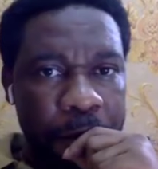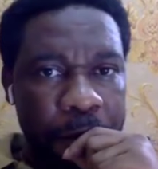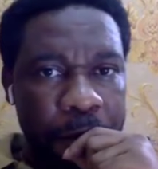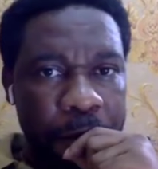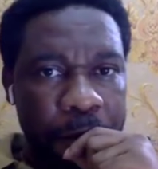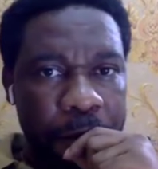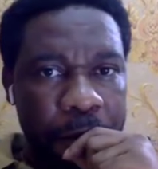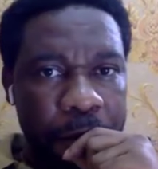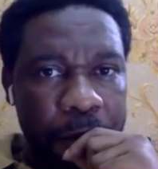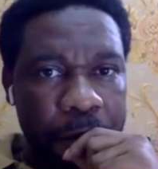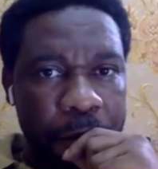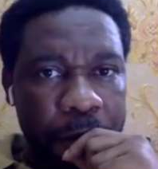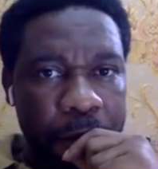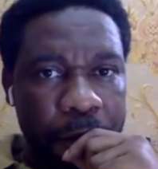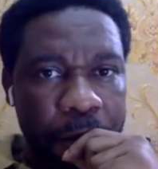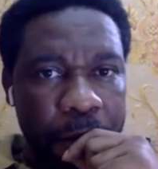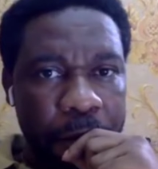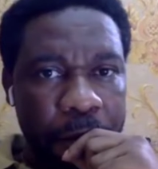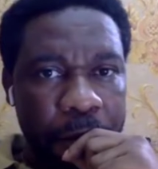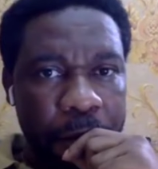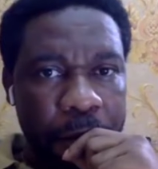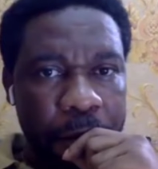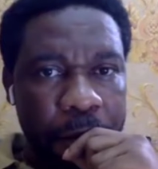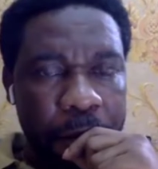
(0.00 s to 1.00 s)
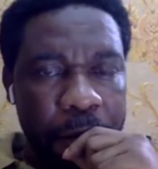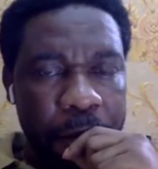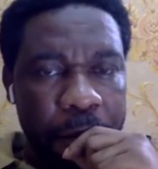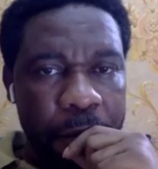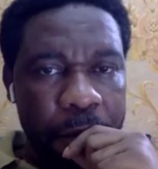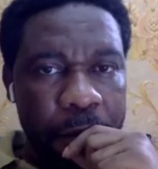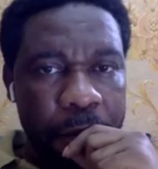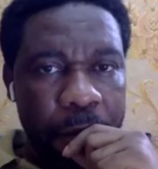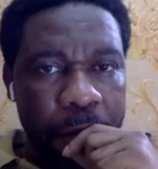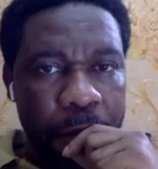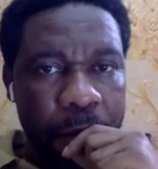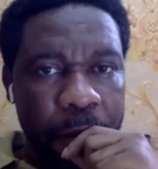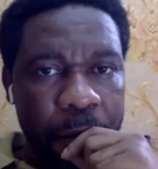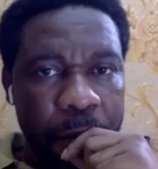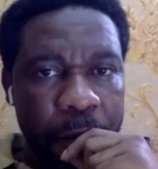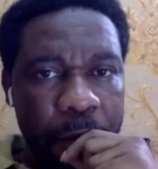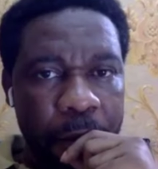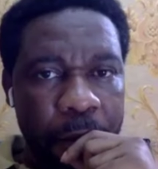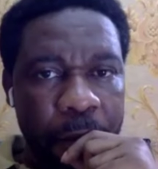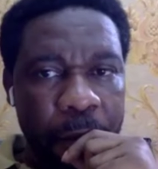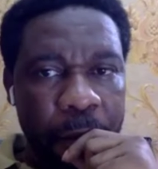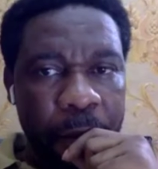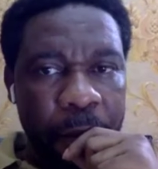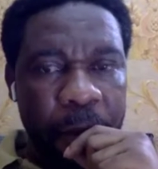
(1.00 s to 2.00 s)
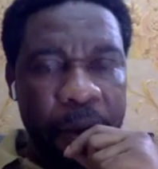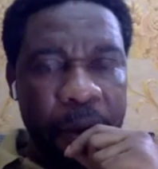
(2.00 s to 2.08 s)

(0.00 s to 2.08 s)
[no speech]